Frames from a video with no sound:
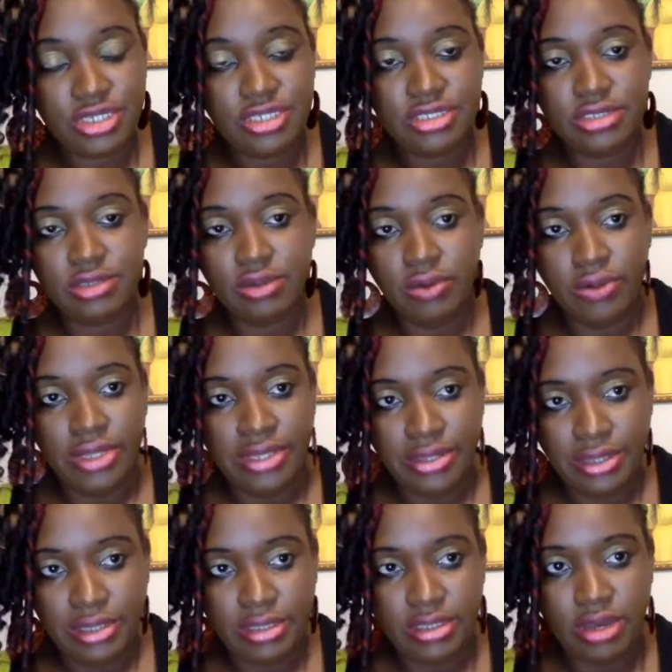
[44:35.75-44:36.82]
is the only
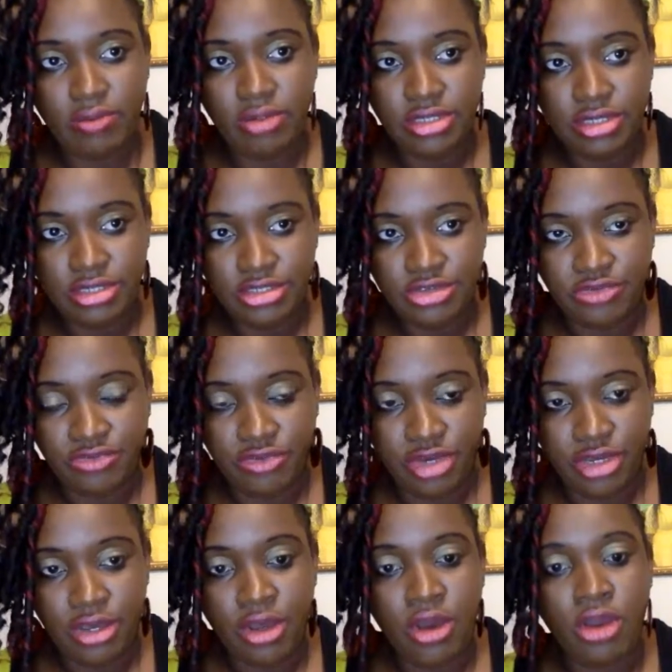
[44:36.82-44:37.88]
thing that will set you
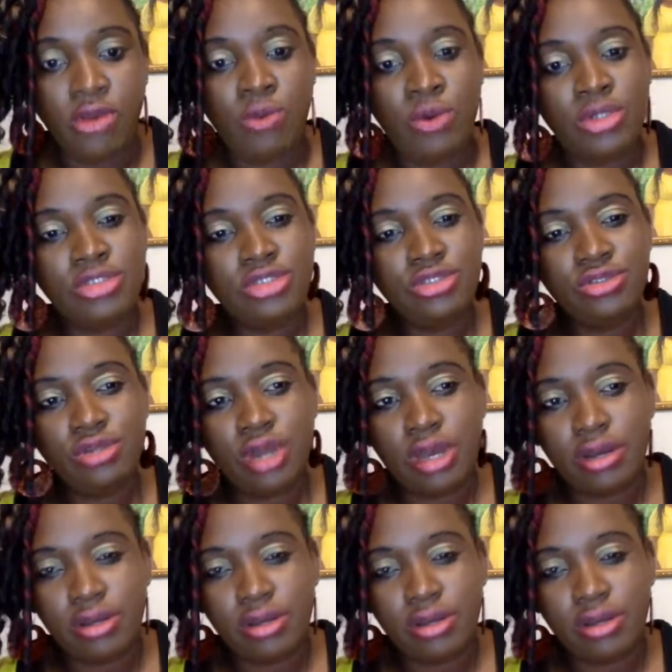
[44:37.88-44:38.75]
free. Once you